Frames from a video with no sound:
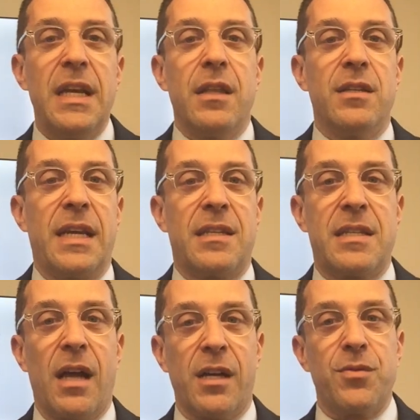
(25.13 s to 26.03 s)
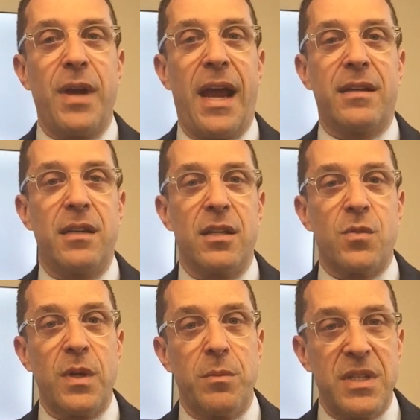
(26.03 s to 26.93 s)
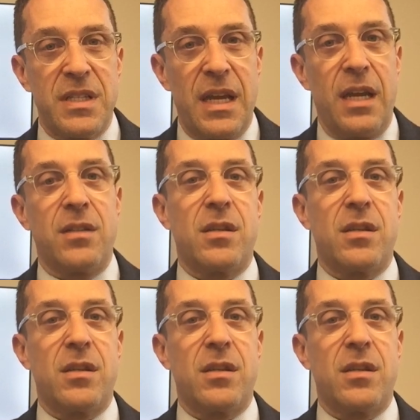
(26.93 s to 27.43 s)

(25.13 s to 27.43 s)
This had stocks reacting, as we had been saying.